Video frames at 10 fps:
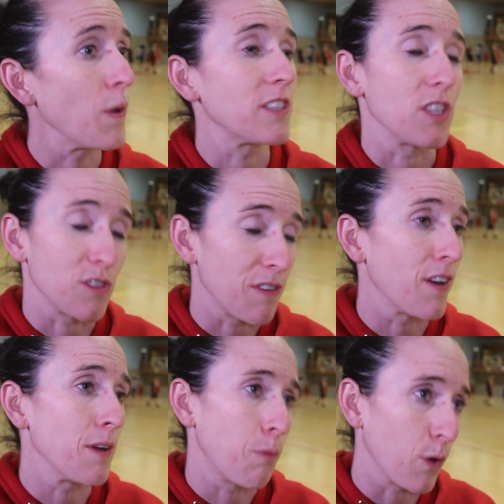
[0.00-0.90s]
Which is
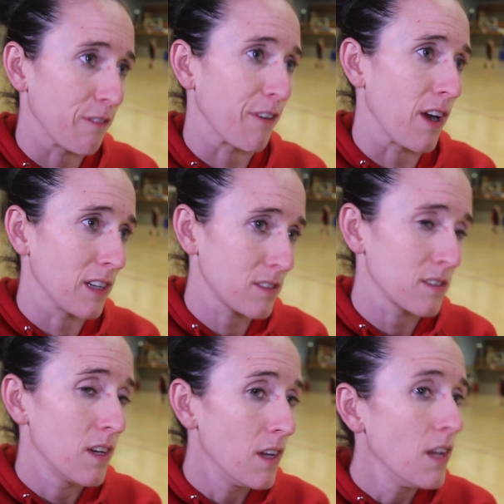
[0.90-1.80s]
very important for us
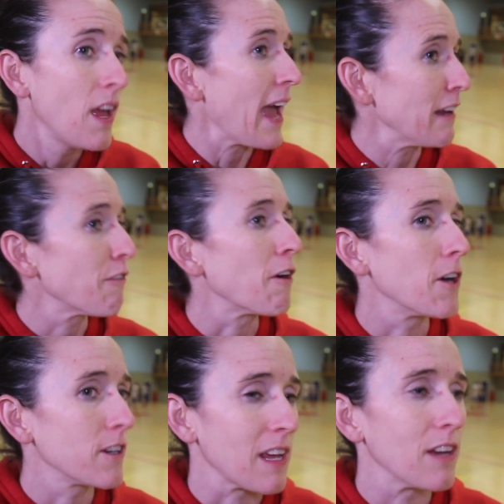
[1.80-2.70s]
and for
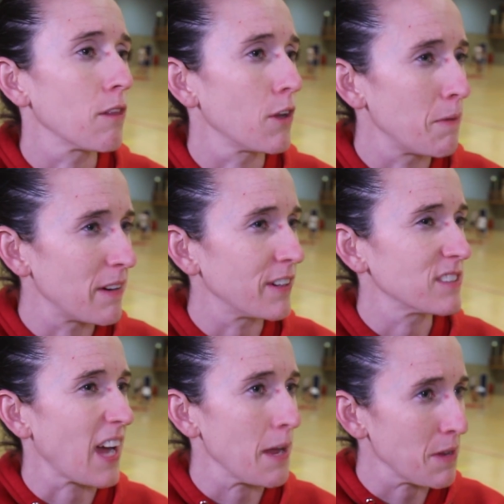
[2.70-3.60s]
her to get a little bit of her
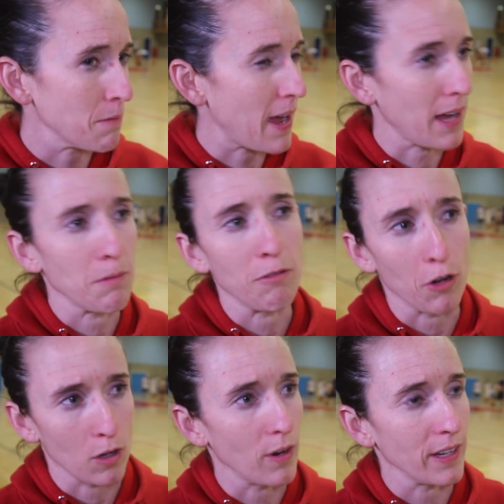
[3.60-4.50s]
timing back
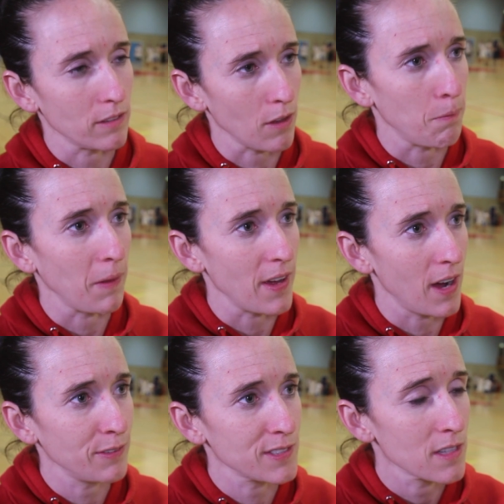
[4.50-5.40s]
before going into the
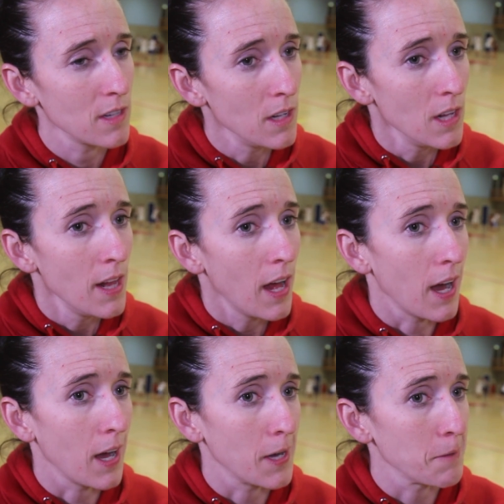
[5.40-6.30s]
playoffs.
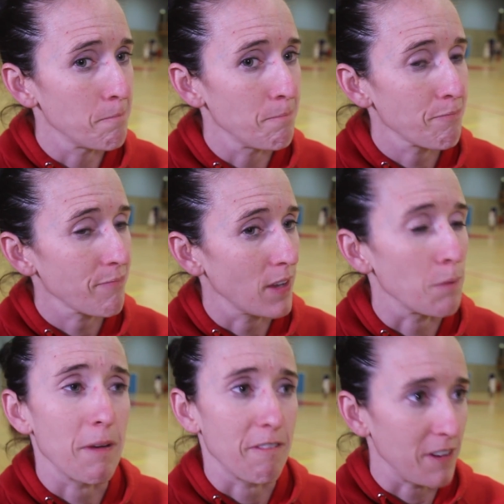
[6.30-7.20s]

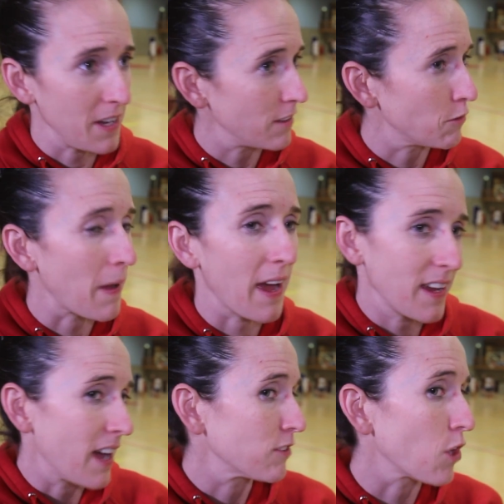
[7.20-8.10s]
Epiphany is back.
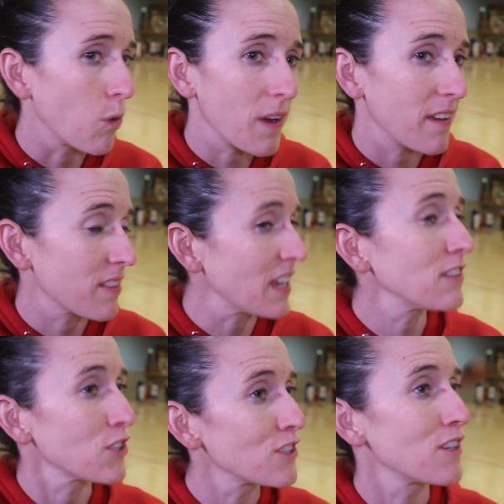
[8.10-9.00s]
Yeah, so
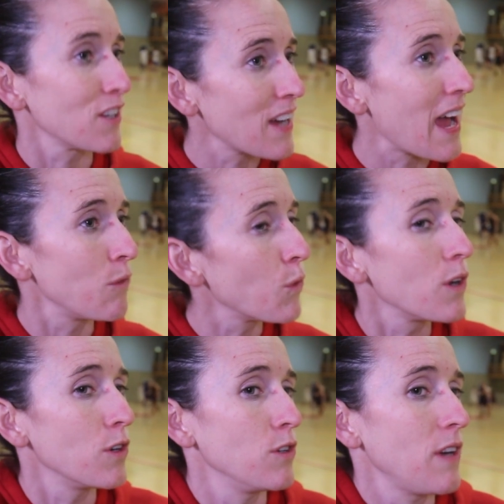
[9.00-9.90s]
things
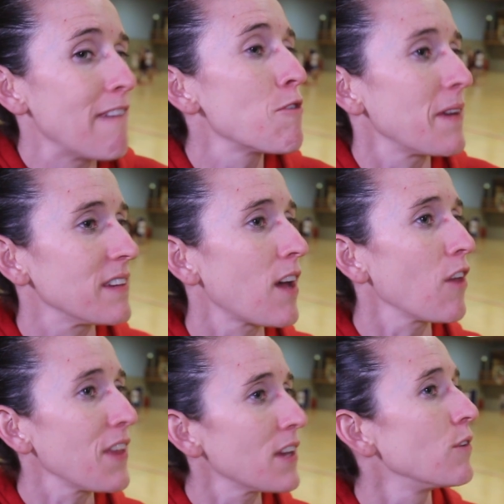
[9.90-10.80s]
everybody is
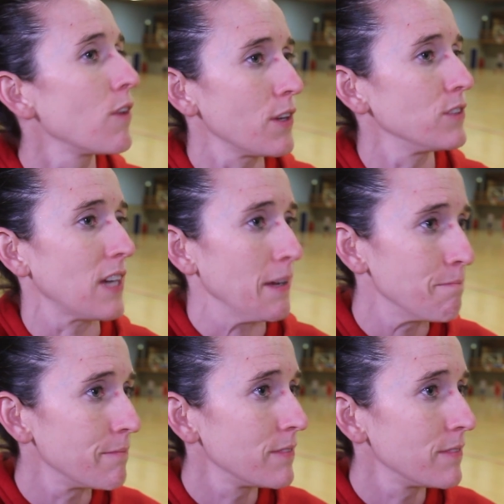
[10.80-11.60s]
healthy at a really good time.